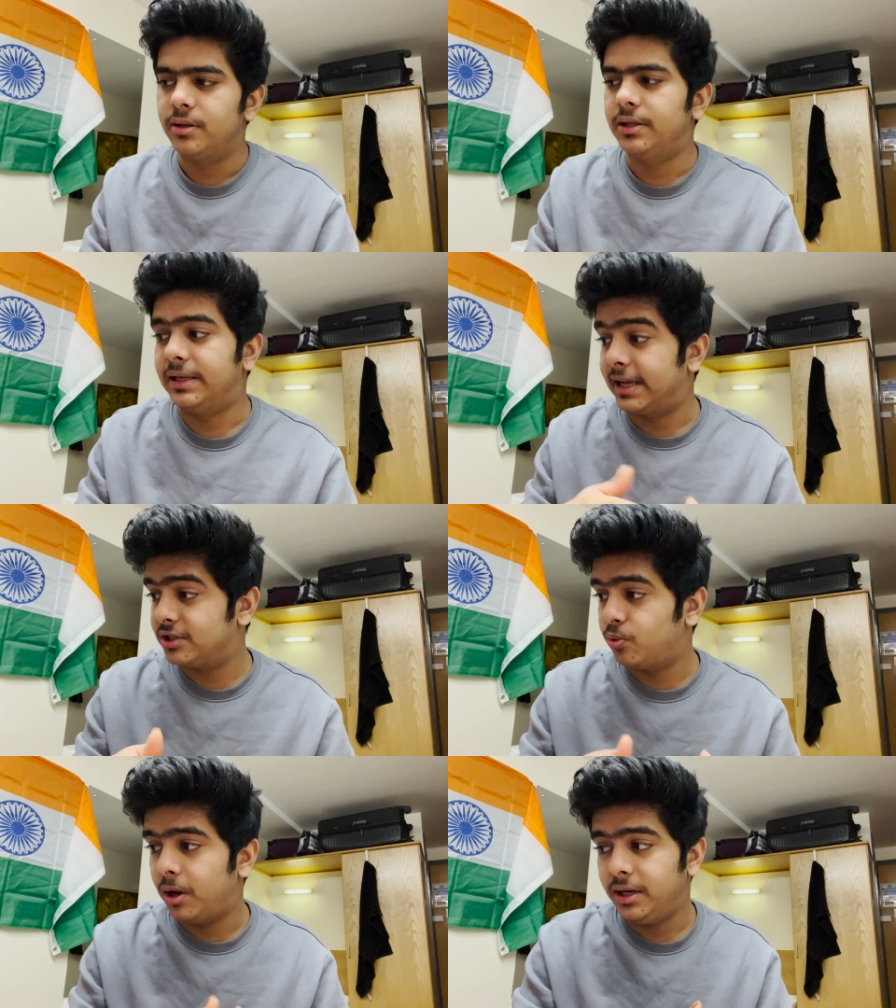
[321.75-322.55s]
The
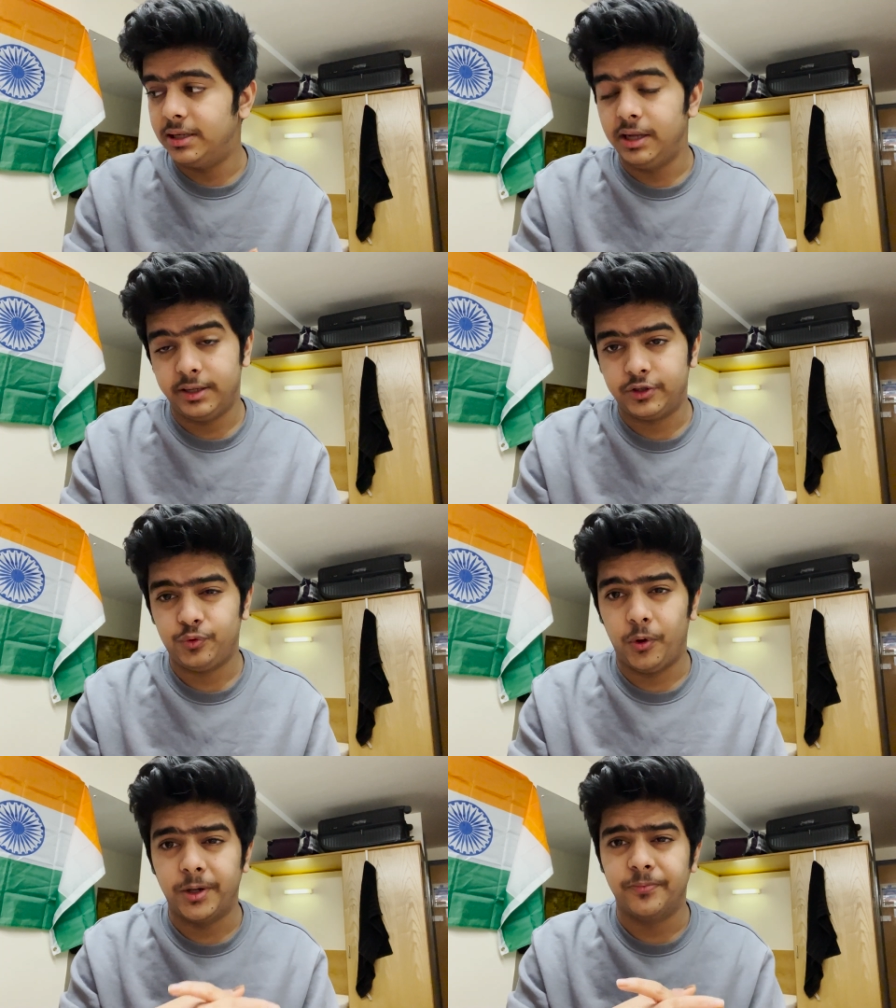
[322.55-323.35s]
next one is
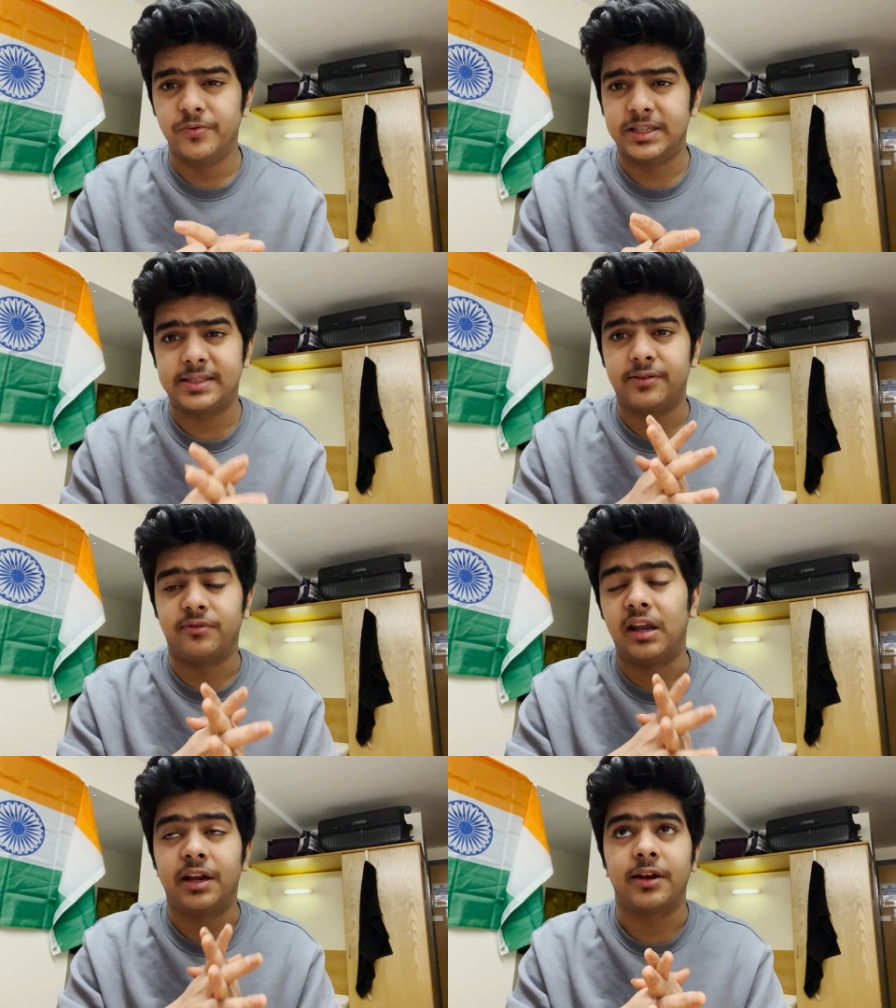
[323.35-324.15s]
quantum physics
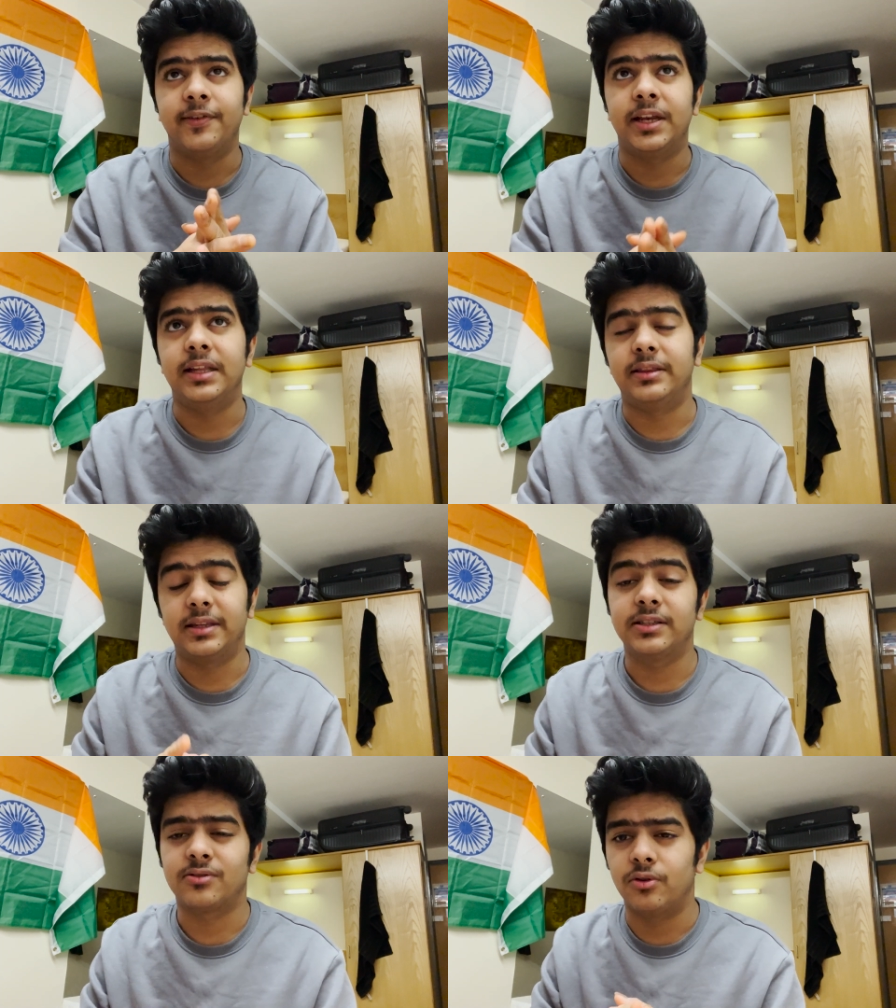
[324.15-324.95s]
and relativity.
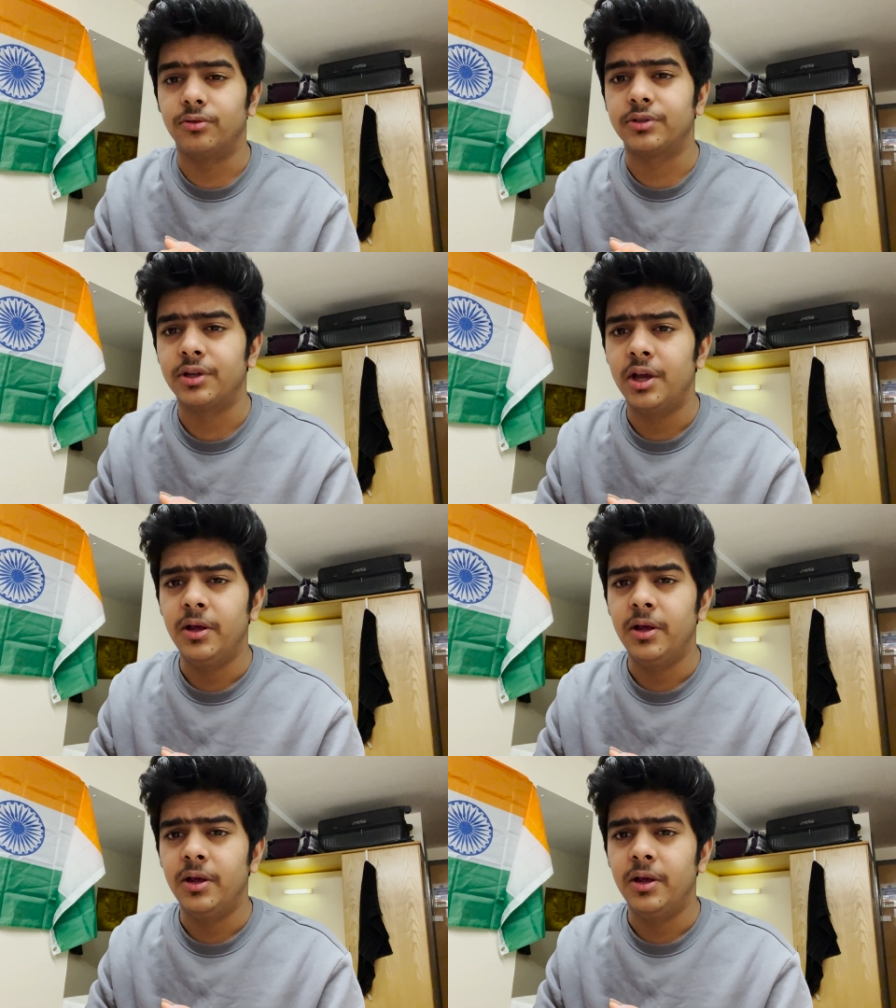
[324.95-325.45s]
This course